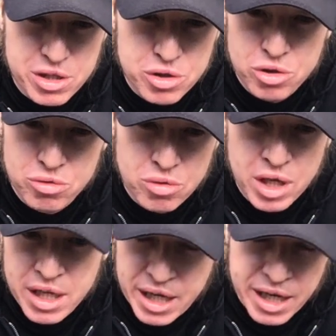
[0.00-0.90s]
new
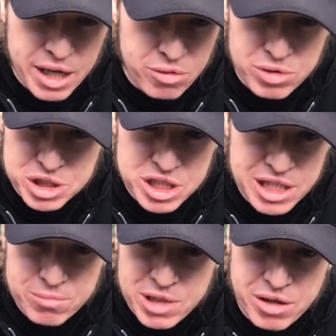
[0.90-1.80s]

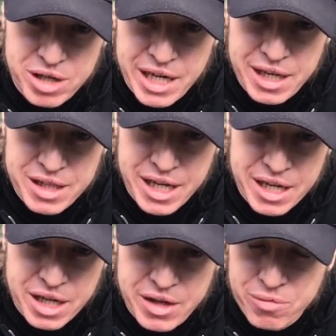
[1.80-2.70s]
regime there in
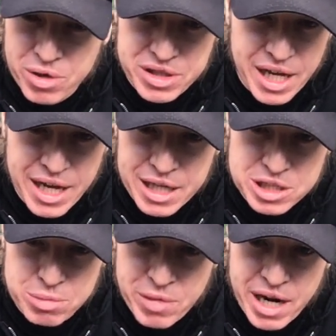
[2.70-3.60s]
Atlanta, with the
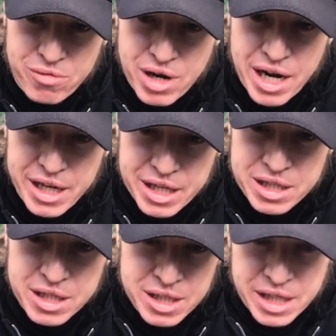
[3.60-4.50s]
age of Matt Ryan,